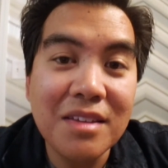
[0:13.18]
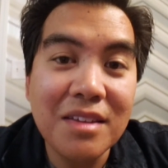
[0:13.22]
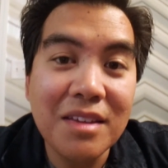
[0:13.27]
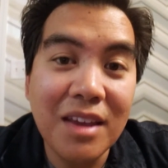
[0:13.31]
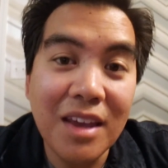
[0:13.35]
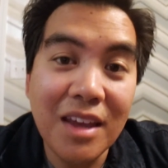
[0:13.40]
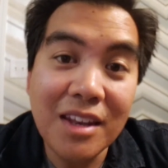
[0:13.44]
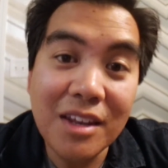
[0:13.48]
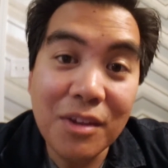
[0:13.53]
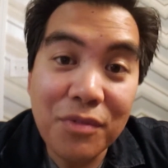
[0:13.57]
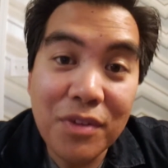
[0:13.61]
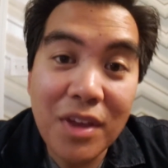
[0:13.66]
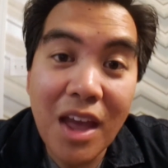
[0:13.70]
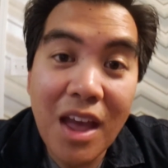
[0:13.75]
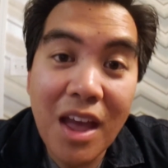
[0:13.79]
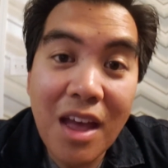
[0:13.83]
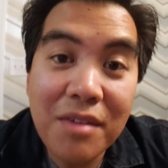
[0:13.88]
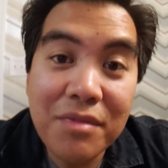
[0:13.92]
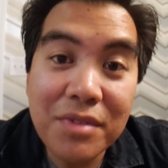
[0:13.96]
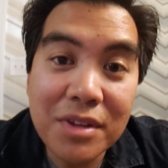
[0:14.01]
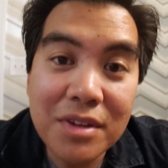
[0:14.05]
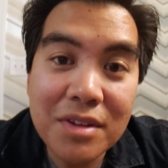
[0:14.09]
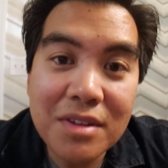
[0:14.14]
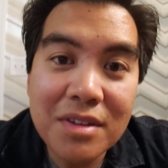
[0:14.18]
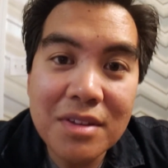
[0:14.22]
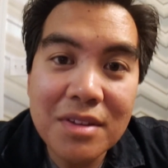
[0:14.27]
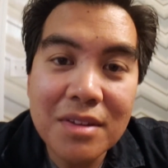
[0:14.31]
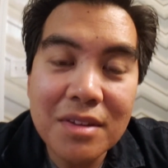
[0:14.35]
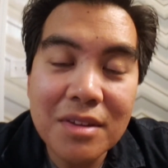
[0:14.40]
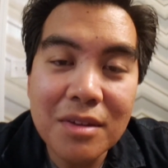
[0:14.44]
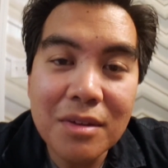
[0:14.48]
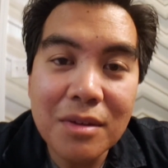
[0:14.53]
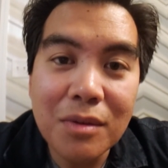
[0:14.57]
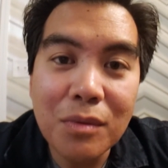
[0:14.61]
And if you haven't,
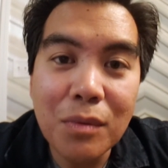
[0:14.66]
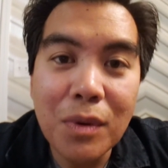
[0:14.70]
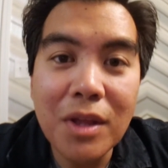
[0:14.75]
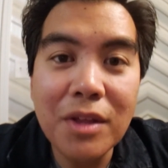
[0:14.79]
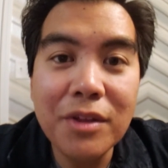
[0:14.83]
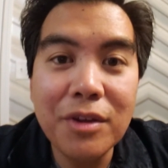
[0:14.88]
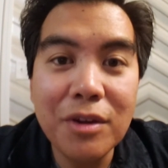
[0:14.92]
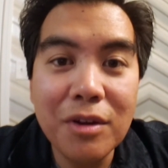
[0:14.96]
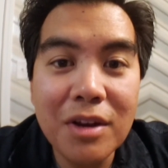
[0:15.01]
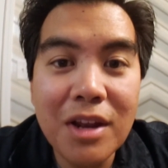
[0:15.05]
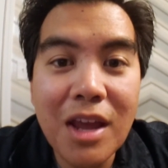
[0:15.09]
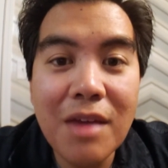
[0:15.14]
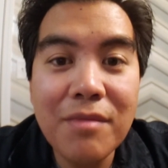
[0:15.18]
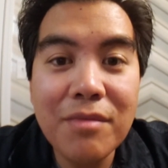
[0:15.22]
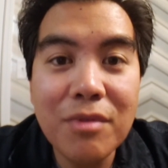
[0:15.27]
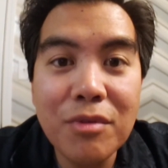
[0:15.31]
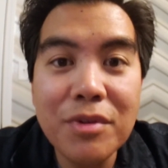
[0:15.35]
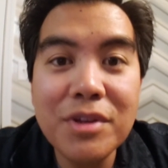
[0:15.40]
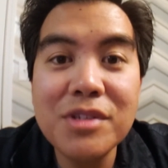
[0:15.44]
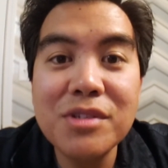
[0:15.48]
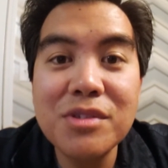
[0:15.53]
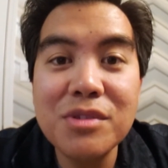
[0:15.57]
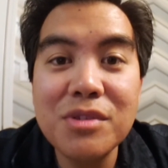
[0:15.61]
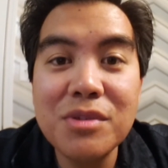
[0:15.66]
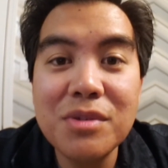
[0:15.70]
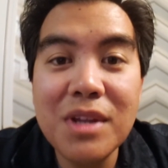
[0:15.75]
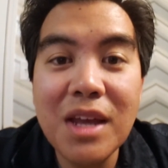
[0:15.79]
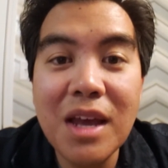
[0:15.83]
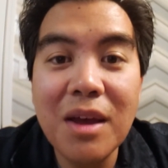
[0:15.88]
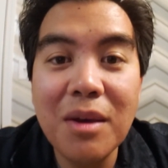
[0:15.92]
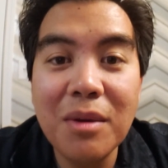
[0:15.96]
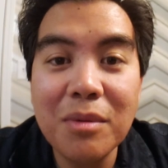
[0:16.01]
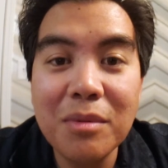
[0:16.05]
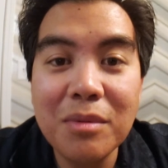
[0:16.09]
well, you're going to have a reason to
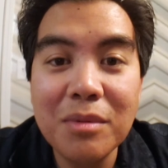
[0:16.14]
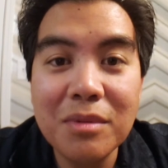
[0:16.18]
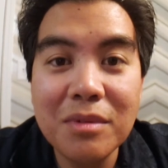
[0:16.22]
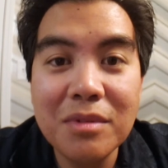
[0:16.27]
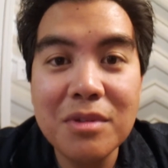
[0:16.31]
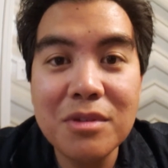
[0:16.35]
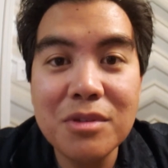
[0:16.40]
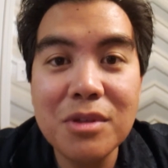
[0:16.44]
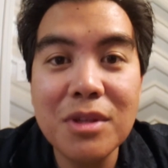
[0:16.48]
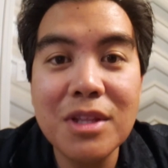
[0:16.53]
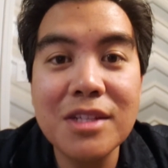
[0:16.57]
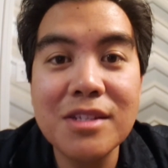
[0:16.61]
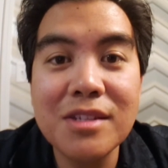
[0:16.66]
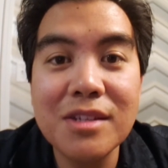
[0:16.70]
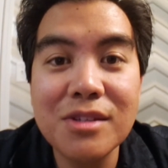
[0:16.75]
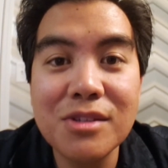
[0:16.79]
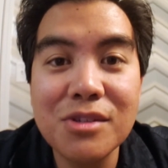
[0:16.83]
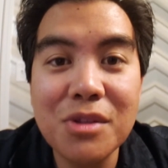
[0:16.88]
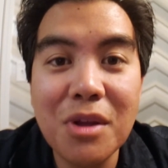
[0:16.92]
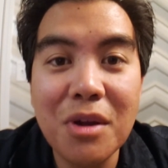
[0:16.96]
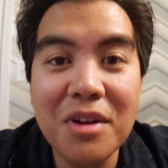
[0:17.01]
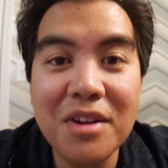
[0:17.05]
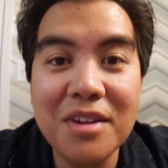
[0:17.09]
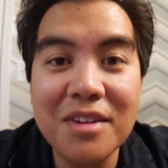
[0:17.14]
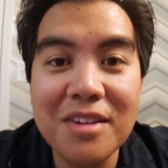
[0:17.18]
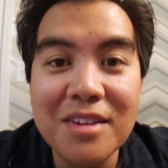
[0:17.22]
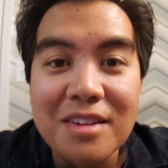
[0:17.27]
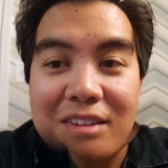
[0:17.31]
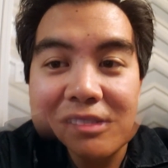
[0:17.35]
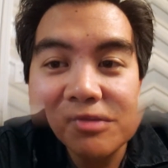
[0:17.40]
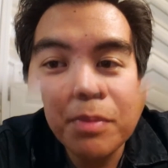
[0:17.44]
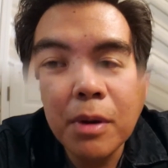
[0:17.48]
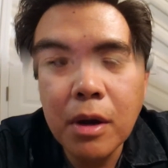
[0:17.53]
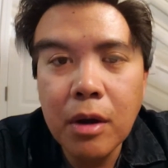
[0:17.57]
now. So let's get started.
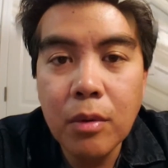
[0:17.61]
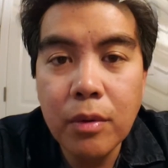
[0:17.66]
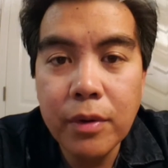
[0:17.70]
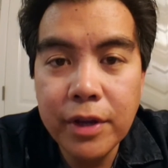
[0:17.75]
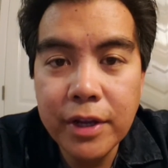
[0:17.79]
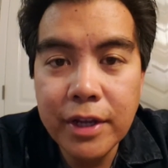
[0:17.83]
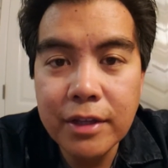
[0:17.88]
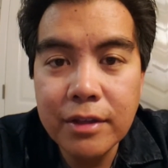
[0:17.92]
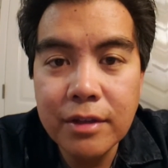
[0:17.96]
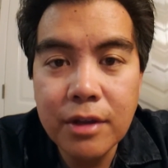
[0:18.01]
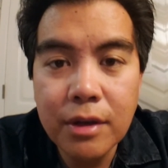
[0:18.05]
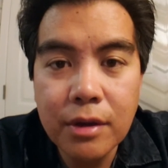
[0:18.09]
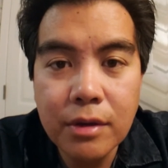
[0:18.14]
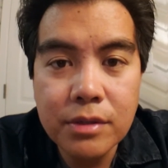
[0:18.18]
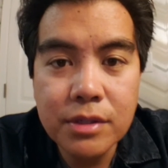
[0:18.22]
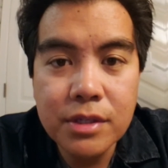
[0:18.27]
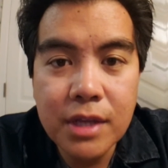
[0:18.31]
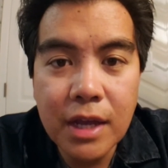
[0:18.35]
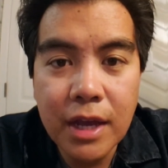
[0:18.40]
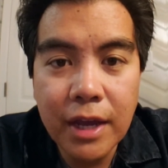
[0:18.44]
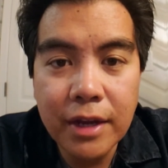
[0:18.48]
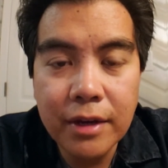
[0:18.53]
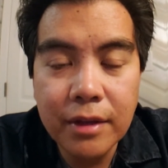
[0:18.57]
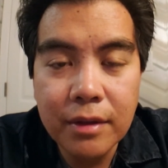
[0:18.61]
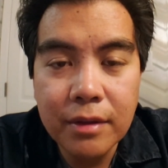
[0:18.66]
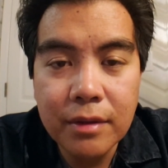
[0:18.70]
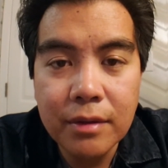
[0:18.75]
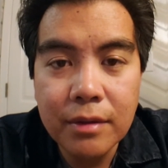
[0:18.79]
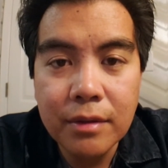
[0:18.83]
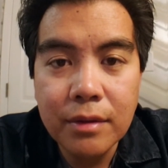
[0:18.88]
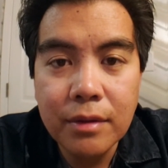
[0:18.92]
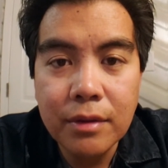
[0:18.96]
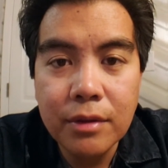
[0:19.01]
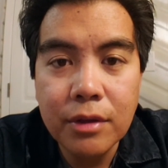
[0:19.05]
Here's the part where you get to go outside.
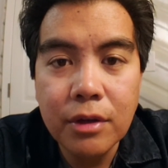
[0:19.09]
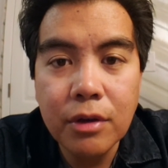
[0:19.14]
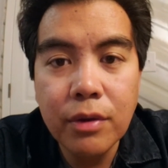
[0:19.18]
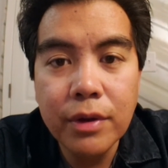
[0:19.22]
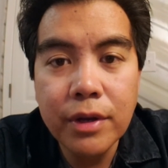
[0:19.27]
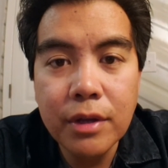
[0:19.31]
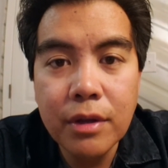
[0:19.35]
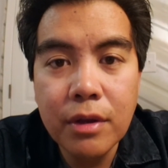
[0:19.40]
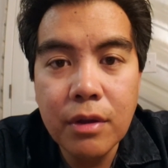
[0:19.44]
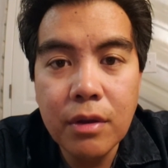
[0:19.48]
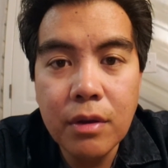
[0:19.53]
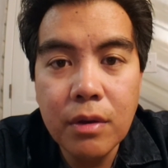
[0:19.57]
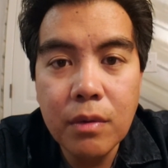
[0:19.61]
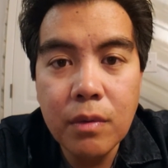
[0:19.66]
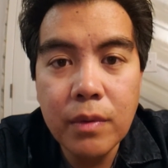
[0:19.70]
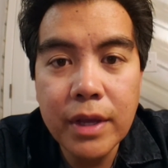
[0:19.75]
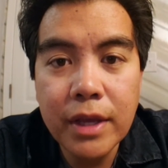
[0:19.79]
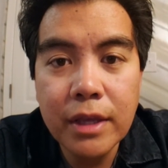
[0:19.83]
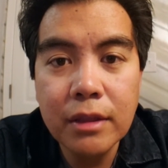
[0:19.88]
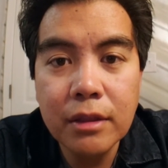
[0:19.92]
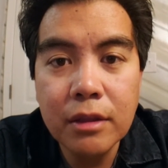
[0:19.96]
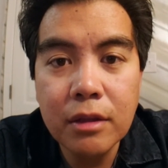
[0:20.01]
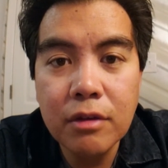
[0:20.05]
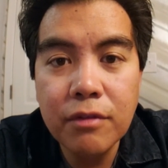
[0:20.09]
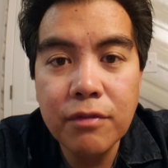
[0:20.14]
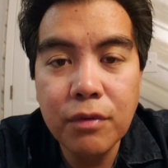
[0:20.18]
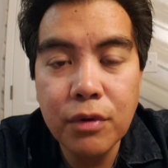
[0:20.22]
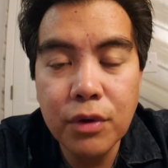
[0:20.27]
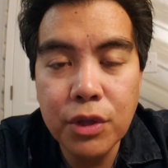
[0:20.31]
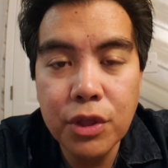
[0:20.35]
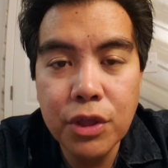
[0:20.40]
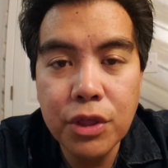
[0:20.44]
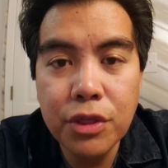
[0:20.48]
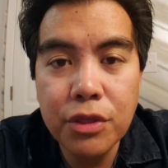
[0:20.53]
You're going to go and look
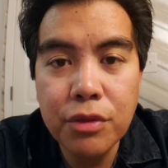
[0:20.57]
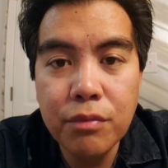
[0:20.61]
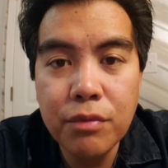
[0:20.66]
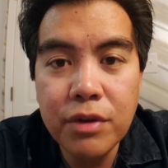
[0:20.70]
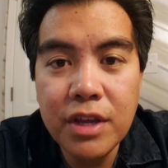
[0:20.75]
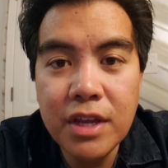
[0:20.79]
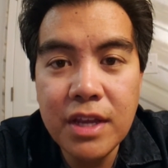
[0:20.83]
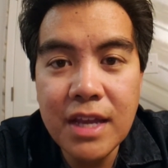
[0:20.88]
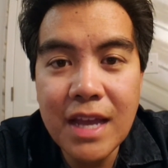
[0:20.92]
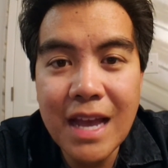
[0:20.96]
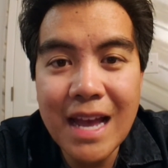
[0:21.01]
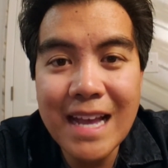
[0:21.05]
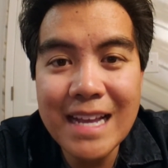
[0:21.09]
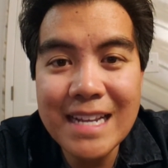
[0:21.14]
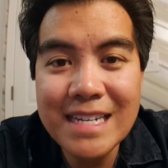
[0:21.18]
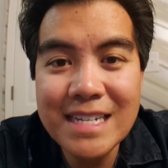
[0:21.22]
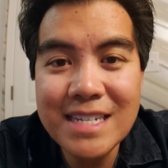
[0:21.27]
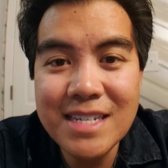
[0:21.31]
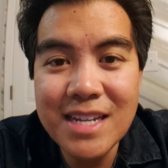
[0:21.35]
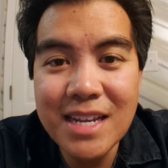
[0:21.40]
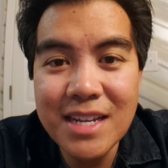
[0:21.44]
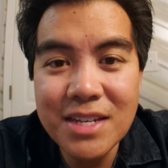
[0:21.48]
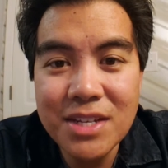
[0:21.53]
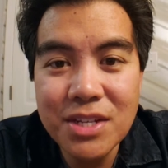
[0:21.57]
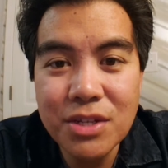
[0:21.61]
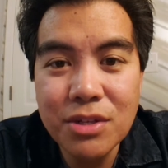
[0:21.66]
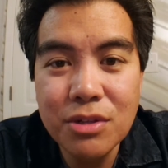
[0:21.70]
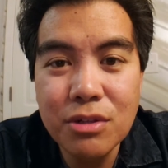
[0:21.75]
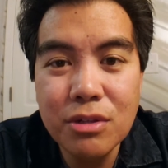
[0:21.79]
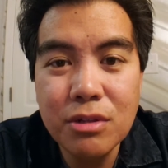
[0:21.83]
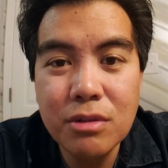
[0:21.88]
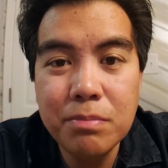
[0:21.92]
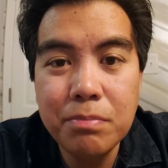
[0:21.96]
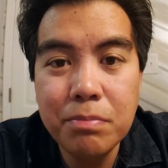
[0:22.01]
for 3
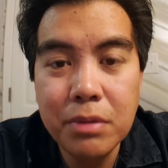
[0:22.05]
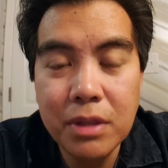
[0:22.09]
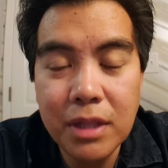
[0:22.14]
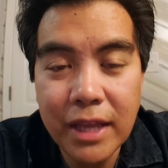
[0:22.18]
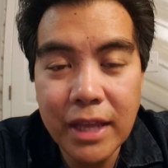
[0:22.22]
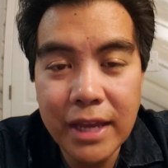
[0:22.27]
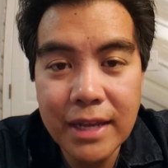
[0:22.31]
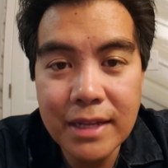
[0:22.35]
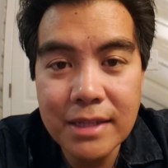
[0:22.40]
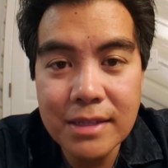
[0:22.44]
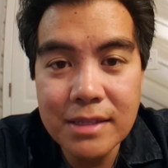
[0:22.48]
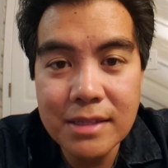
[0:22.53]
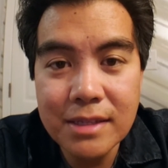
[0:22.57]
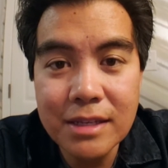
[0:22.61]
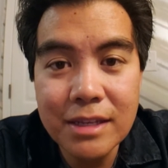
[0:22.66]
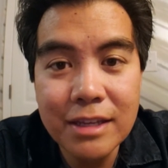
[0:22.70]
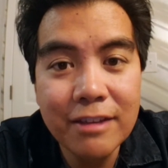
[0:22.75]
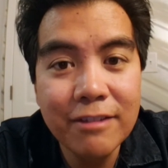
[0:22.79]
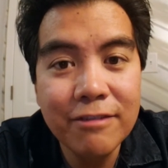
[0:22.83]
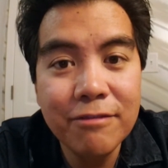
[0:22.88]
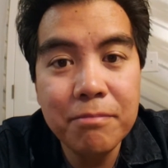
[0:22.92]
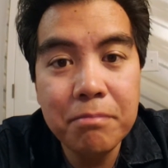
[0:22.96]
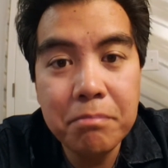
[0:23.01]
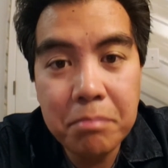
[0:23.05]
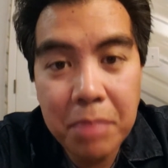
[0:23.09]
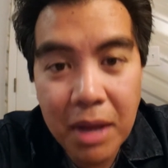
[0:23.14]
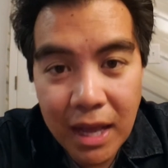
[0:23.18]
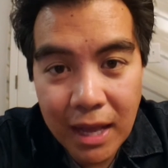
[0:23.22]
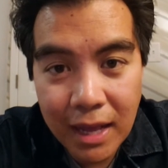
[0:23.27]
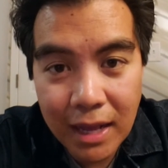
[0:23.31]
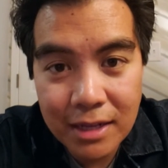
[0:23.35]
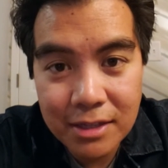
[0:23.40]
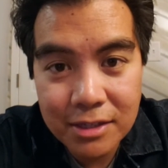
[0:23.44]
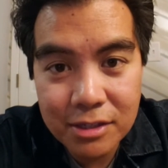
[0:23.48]
identical plants if
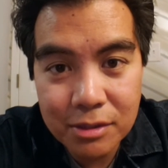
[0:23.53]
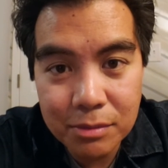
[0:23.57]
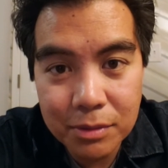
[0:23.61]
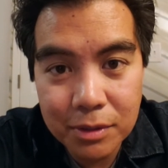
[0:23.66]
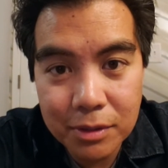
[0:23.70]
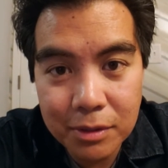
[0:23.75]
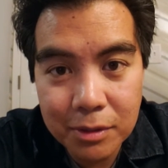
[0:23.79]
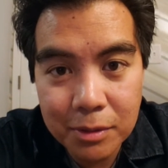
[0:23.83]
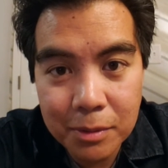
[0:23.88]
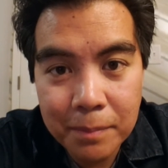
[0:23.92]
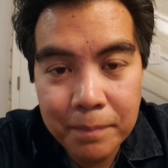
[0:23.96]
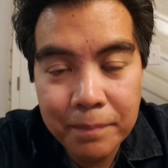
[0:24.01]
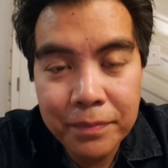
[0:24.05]
possible.